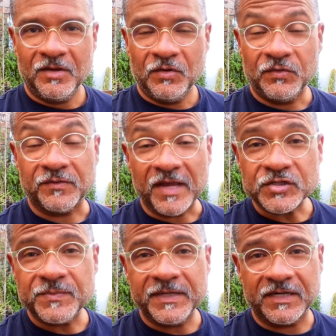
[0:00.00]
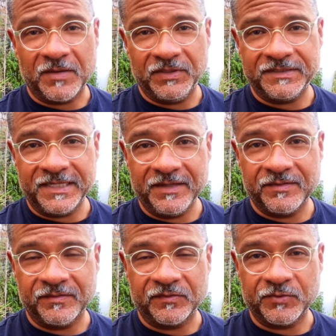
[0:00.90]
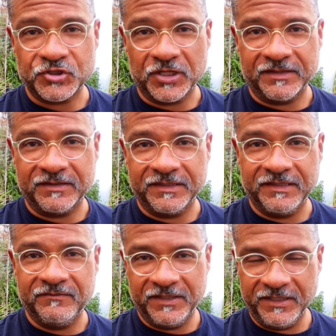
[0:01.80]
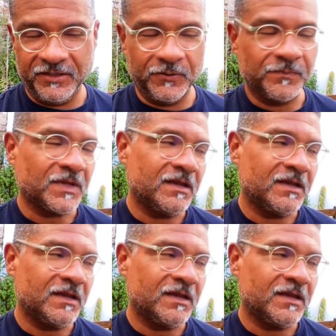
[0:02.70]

So it's actually been a couple of days since we shot the video.